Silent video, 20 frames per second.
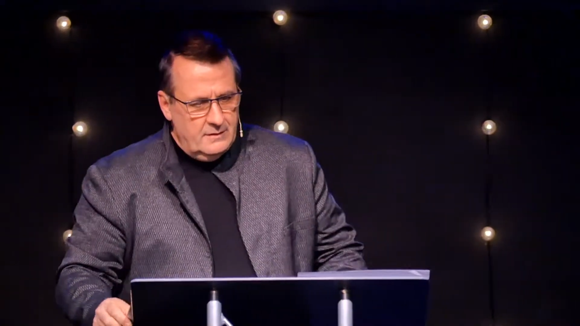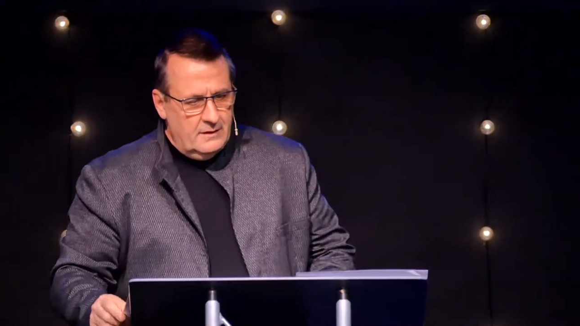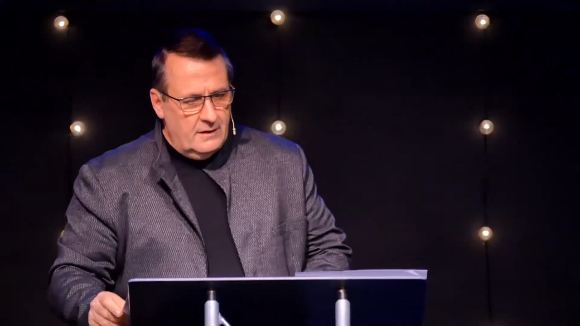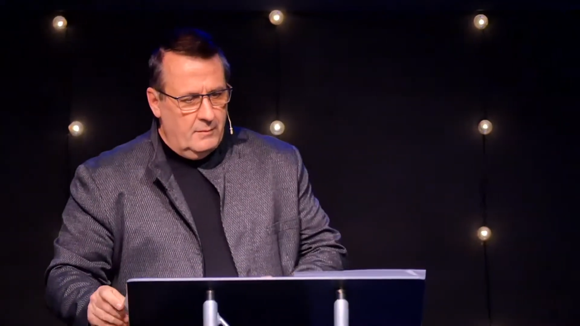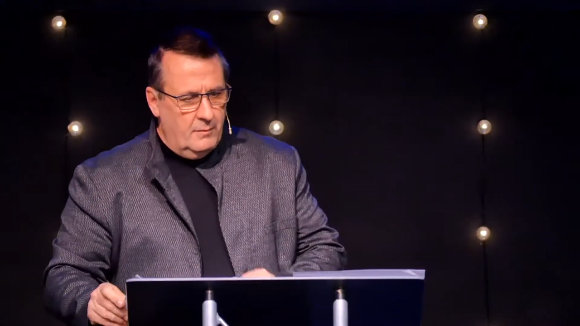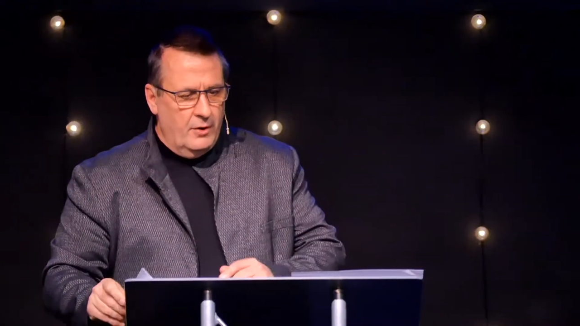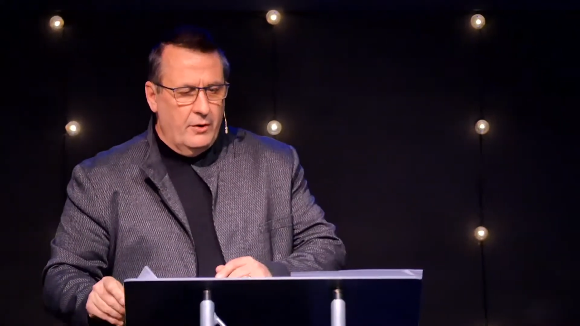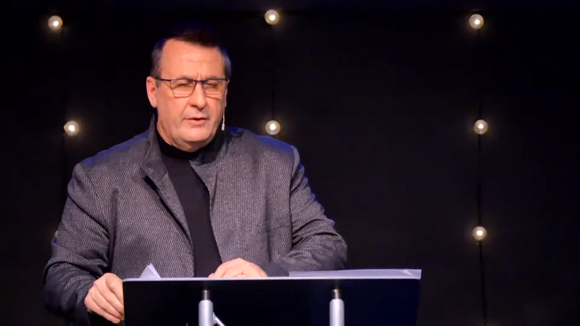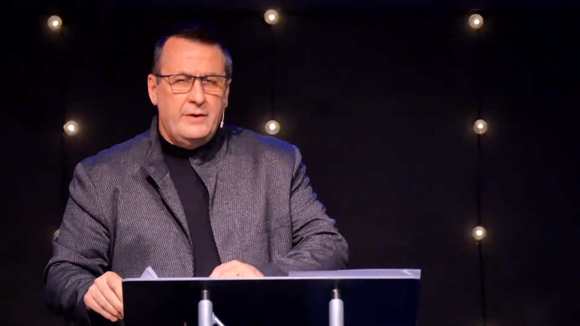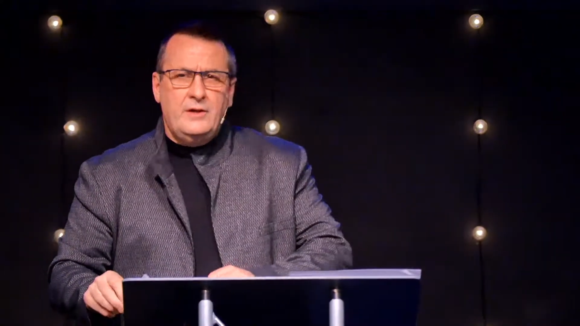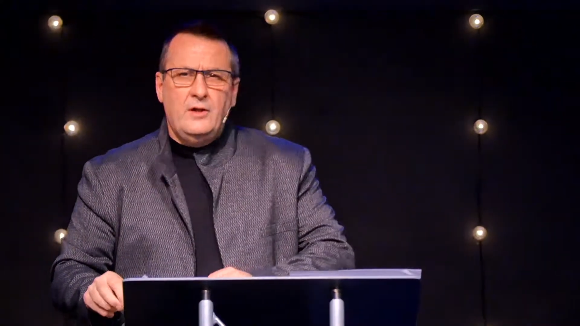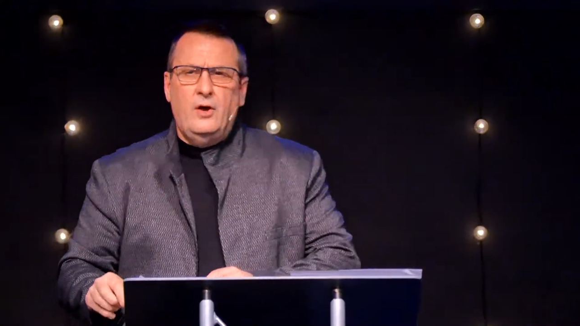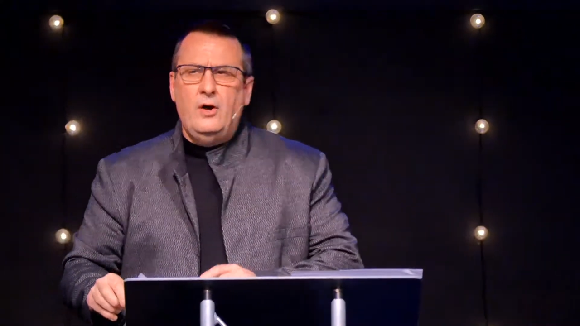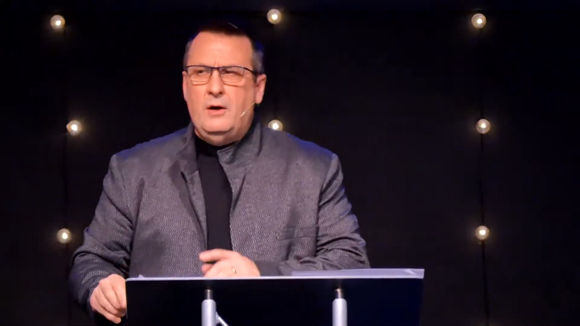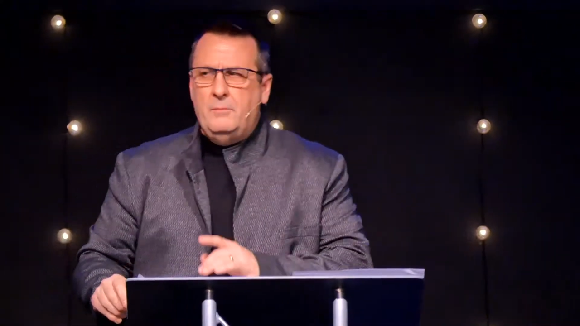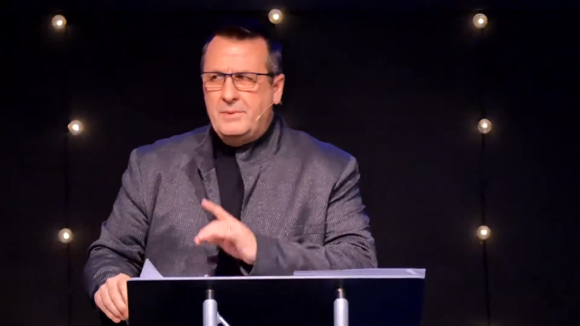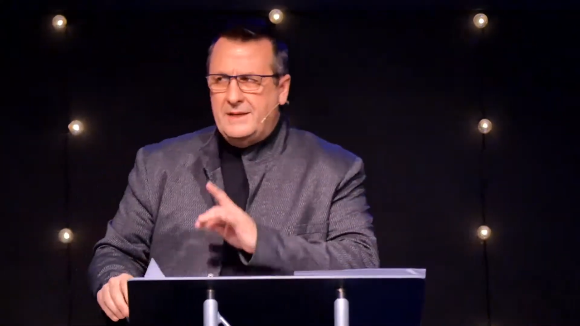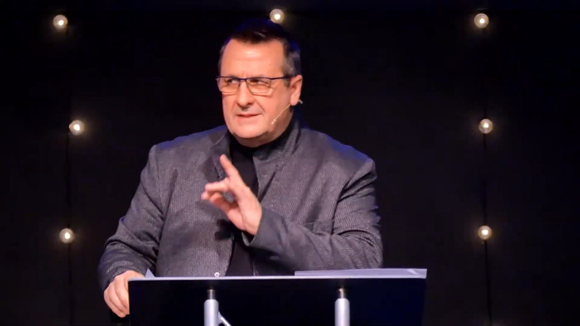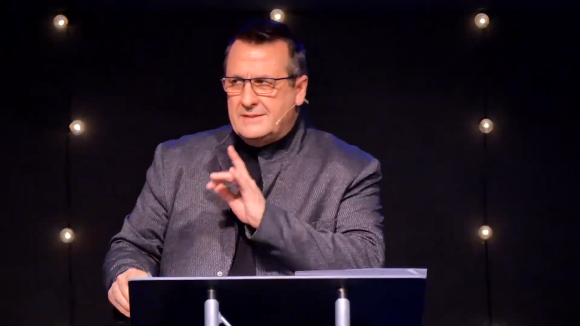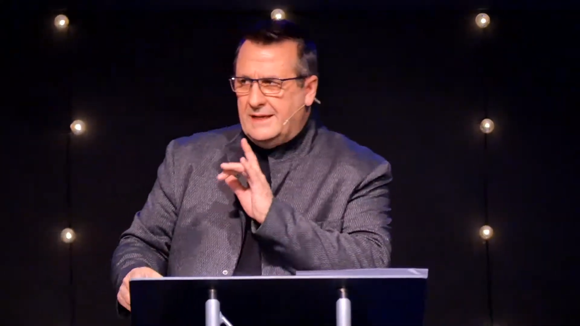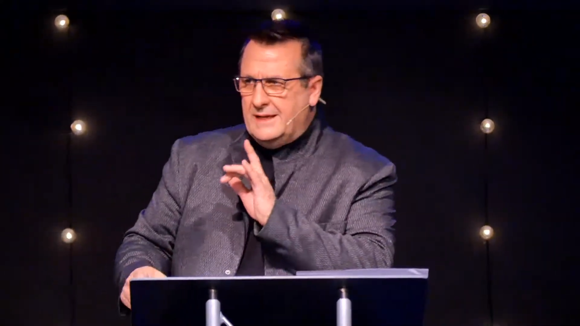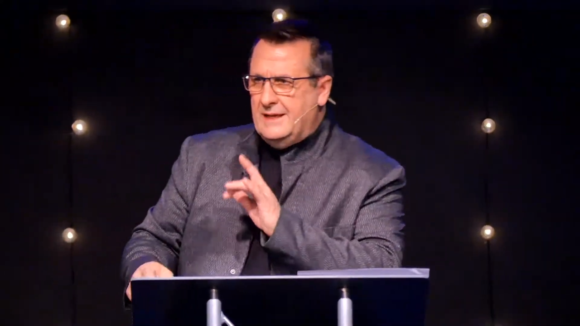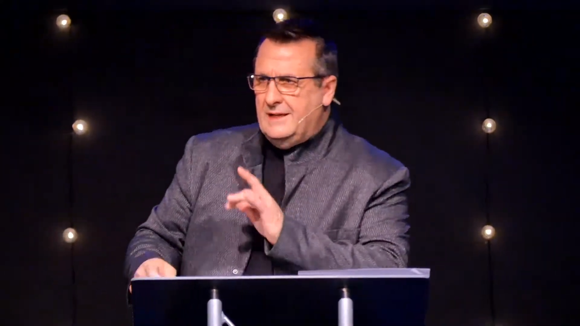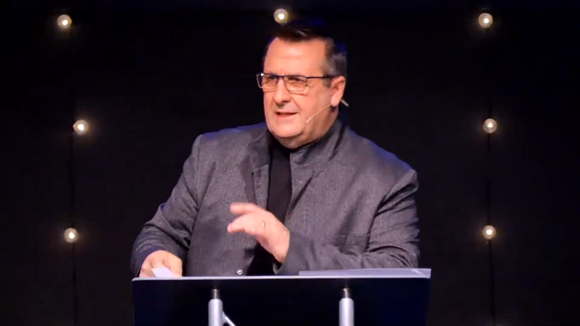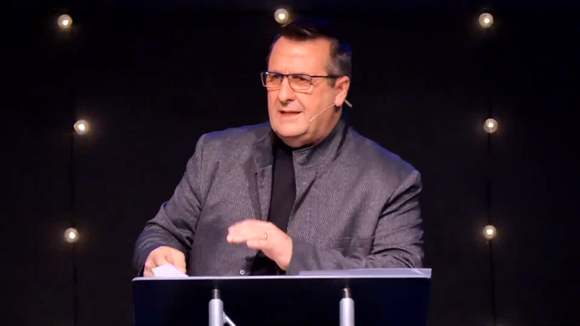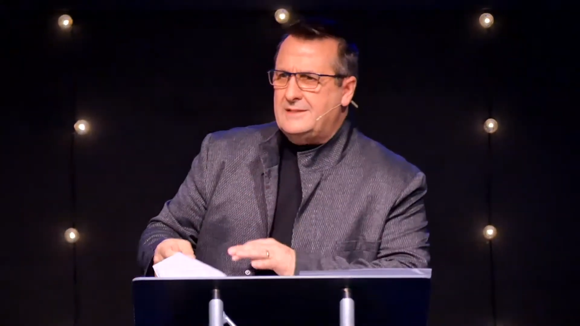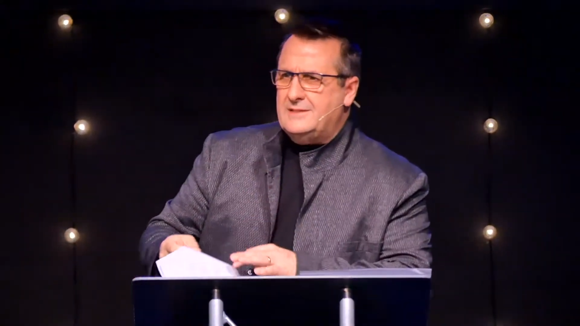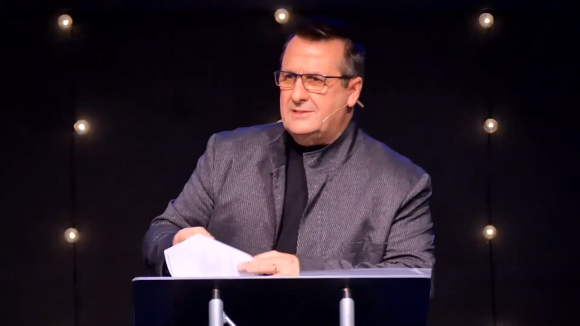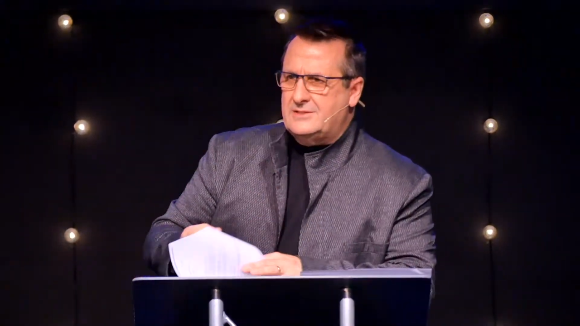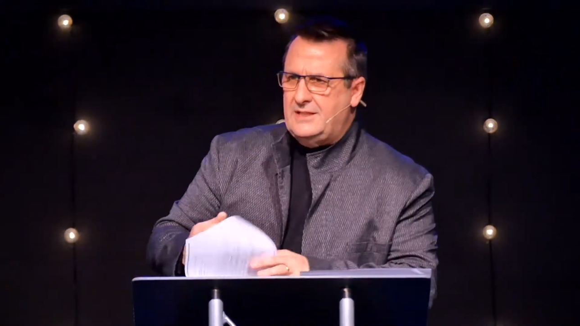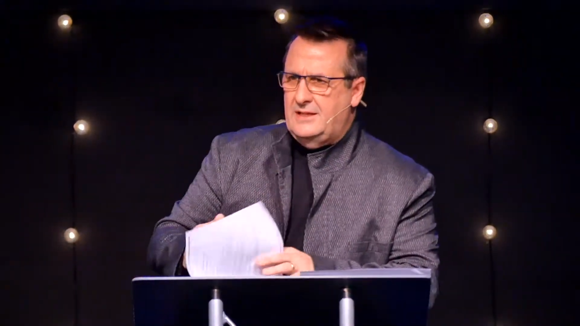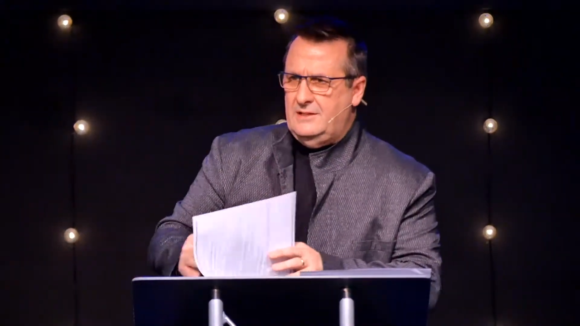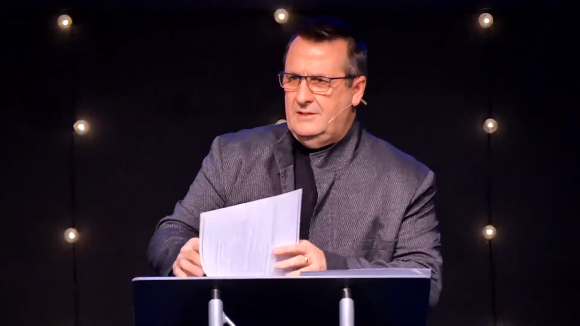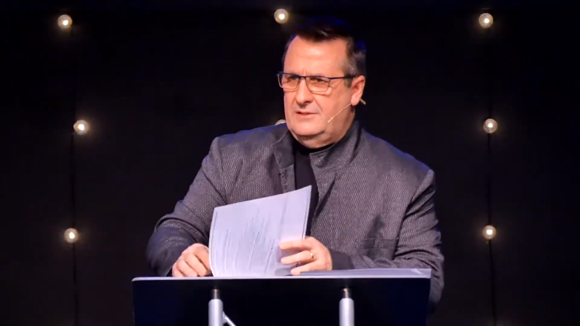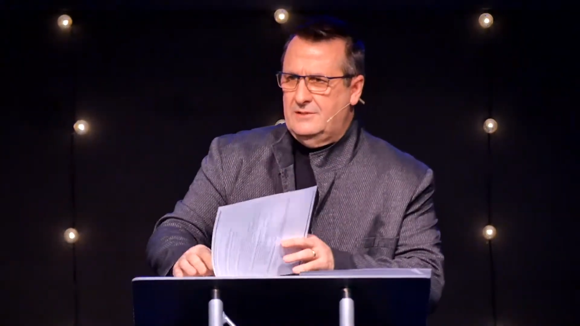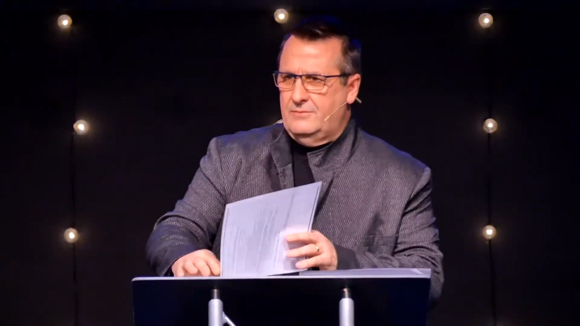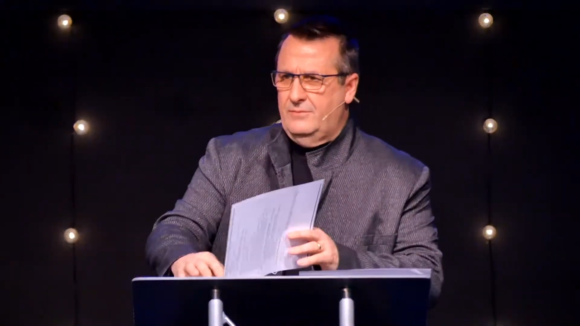I'm hurrying on because I got a lot to say this